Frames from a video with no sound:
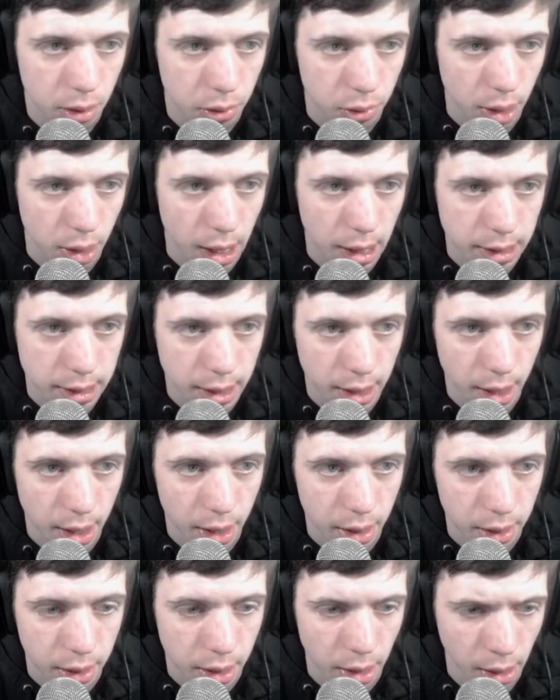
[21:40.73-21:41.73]
So that's it
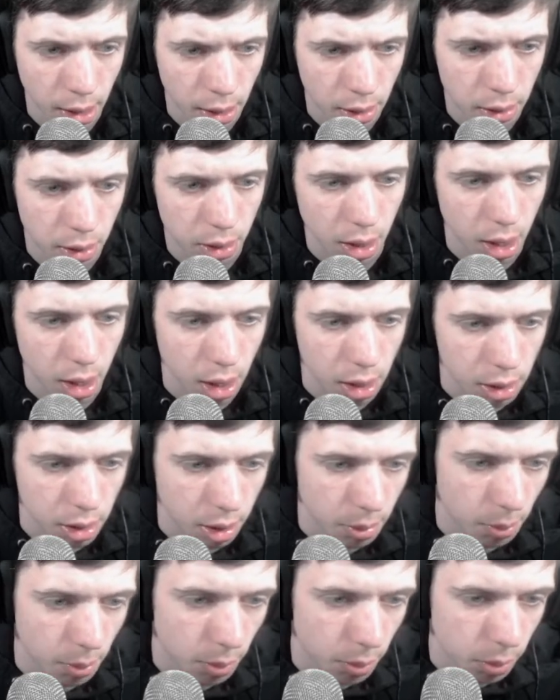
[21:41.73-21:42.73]
in there, and
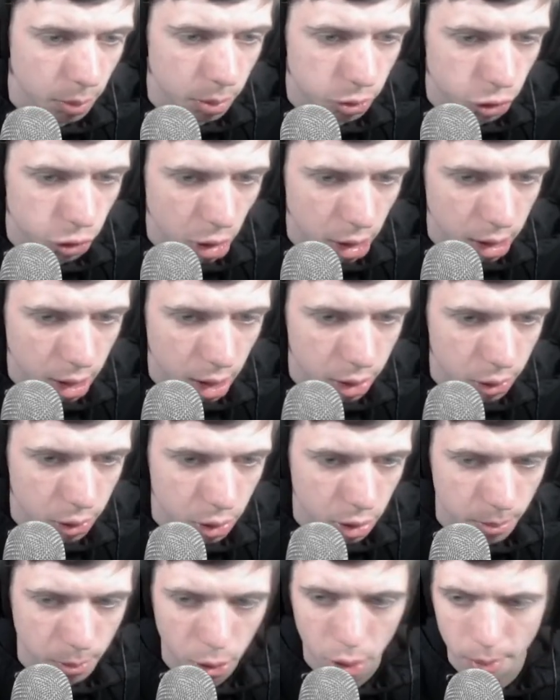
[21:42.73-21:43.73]
then we'll drag it into
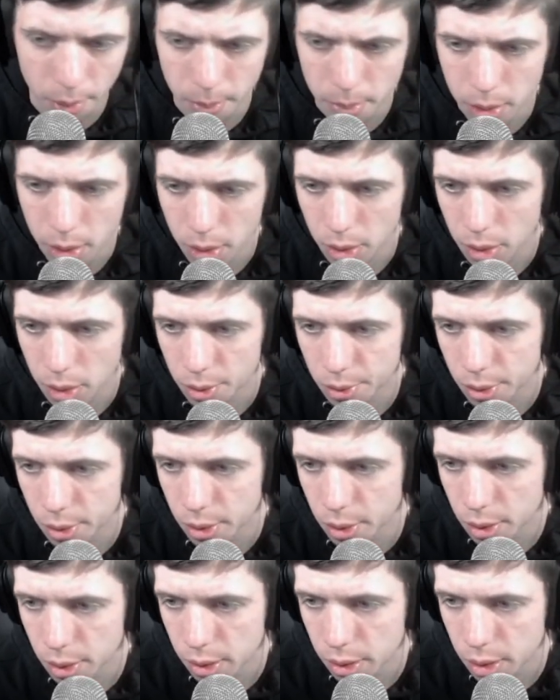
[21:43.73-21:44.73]
the bottom,
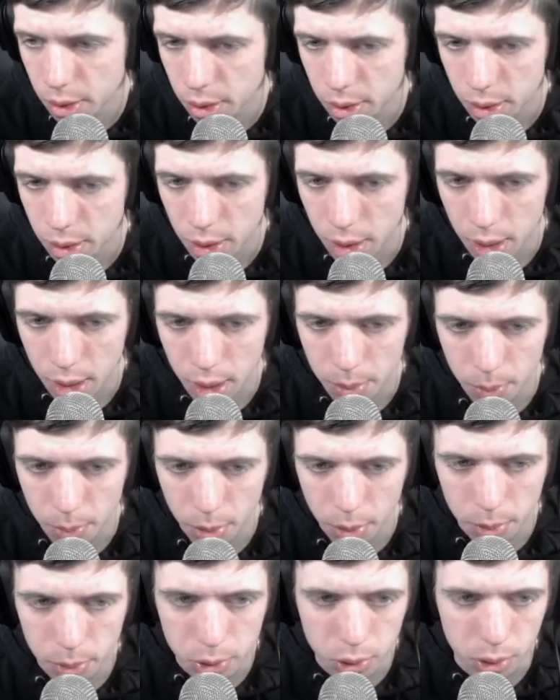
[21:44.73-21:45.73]
and
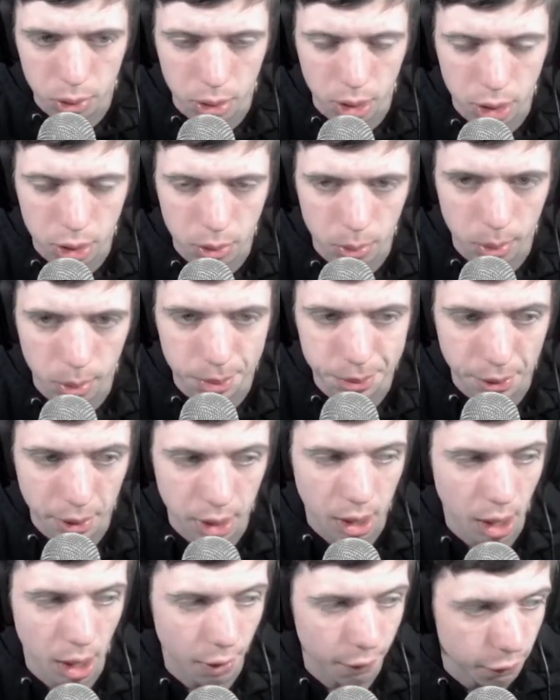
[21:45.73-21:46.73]
what we'll do is we'll play
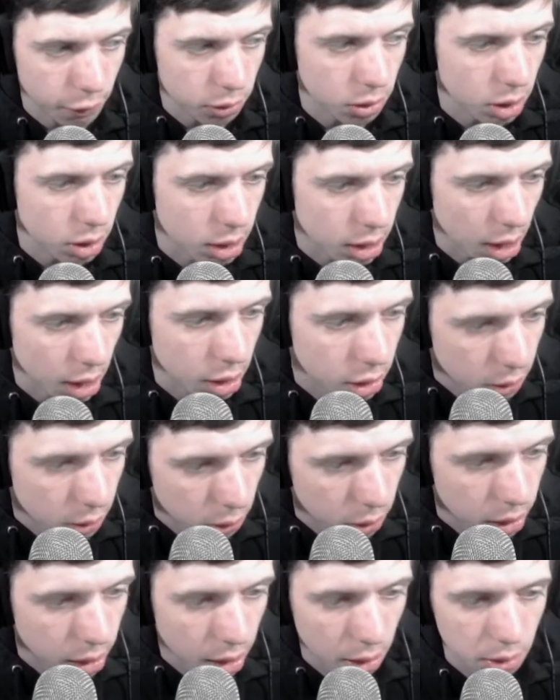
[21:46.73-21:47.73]
that for you guys to
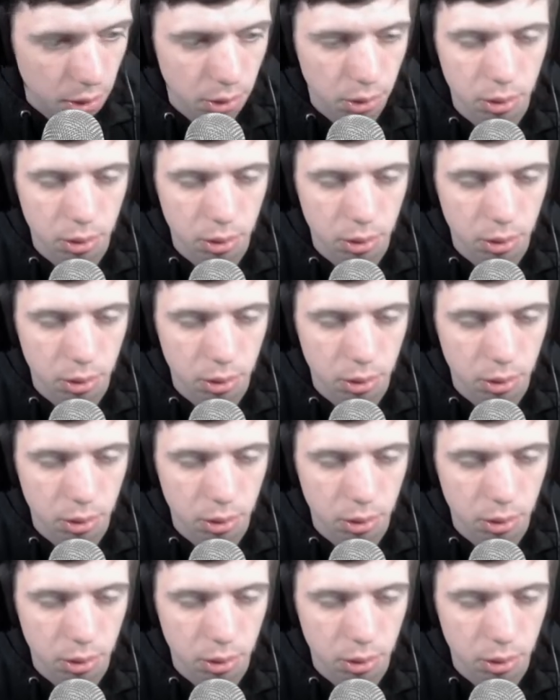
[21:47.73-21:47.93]
hear.